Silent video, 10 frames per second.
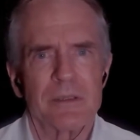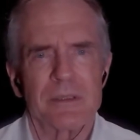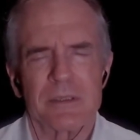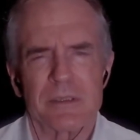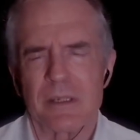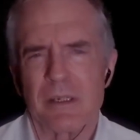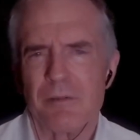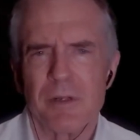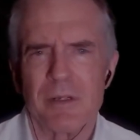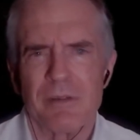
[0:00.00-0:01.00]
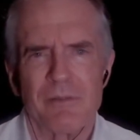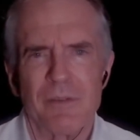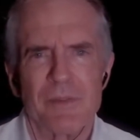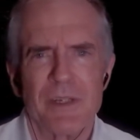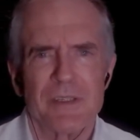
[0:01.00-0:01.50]
this is written in
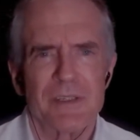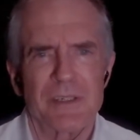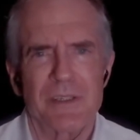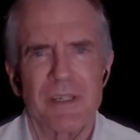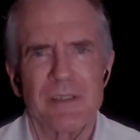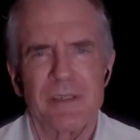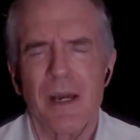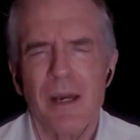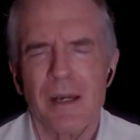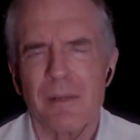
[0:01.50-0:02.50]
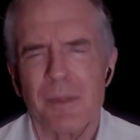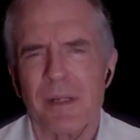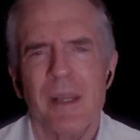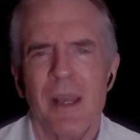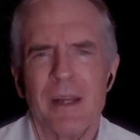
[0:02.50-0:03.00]
15/16 time,
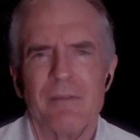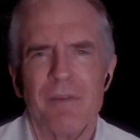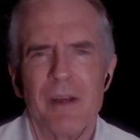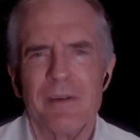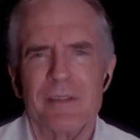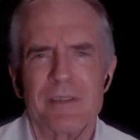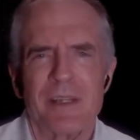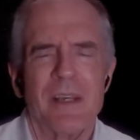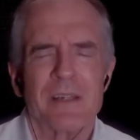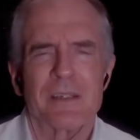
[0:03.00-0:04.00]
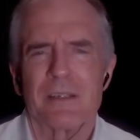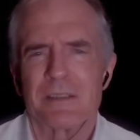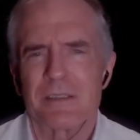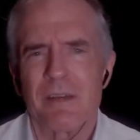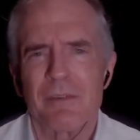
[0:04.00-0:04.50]
and it varies to
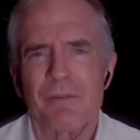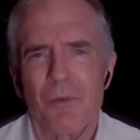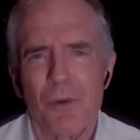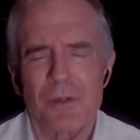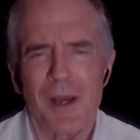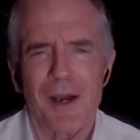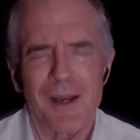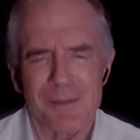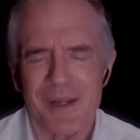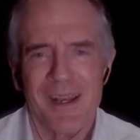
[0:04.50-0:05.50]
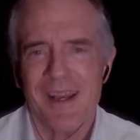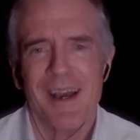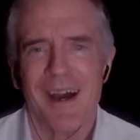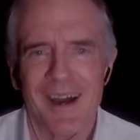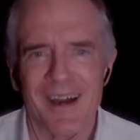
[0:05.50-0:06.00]
7/4 time.
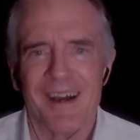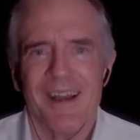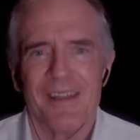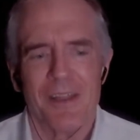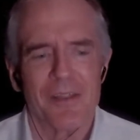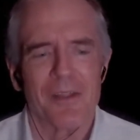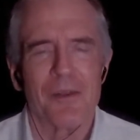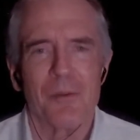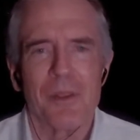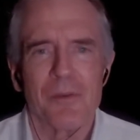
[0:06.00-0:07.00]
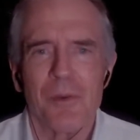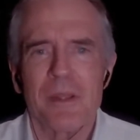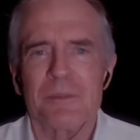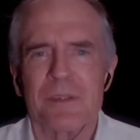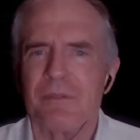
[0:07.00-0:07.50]
The
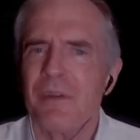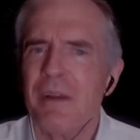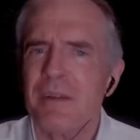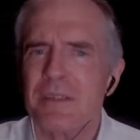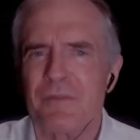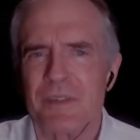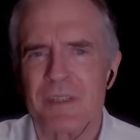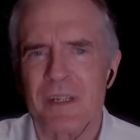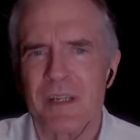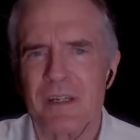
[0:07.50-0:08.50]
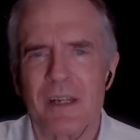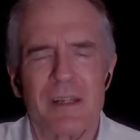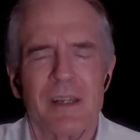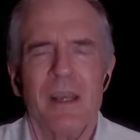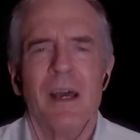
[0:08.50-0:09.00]
rhythms are very sophisticated.
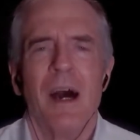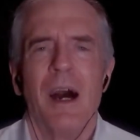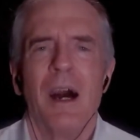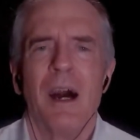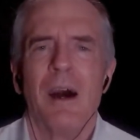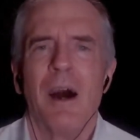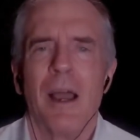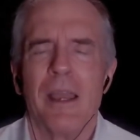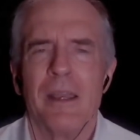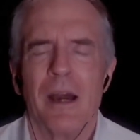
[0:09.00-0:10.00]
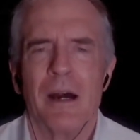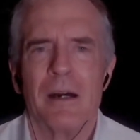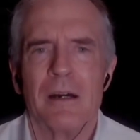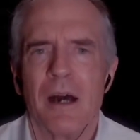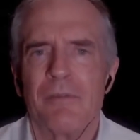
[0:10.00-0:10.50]
And
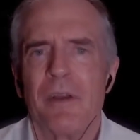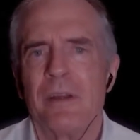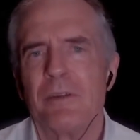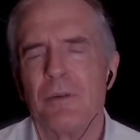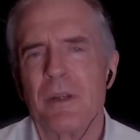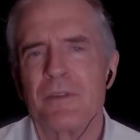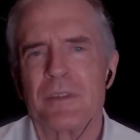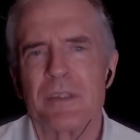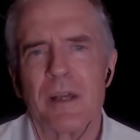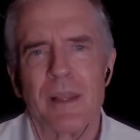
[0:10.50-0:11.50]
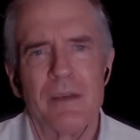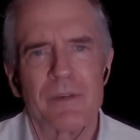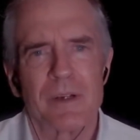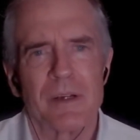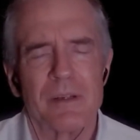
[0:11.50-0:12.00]
a friend who lives in South
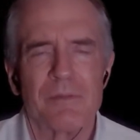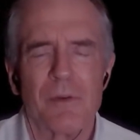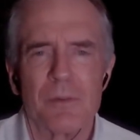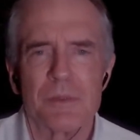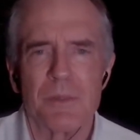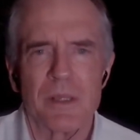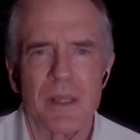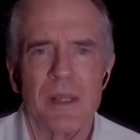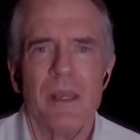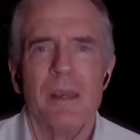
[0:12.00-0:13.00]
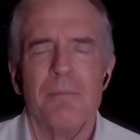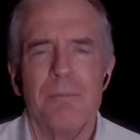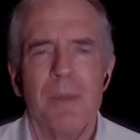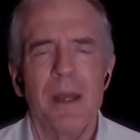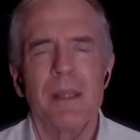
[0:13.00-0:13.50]
Africa informs me that
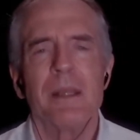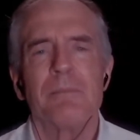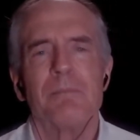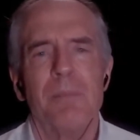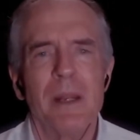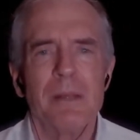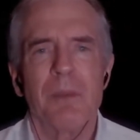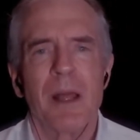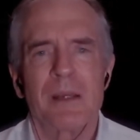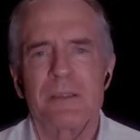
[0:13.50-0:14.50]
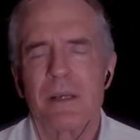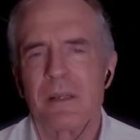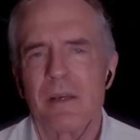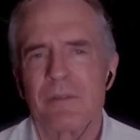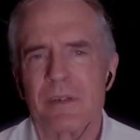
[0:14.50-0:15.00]
many Black South
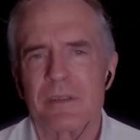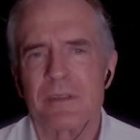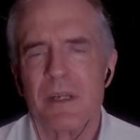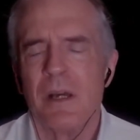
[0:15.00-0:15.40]
Africans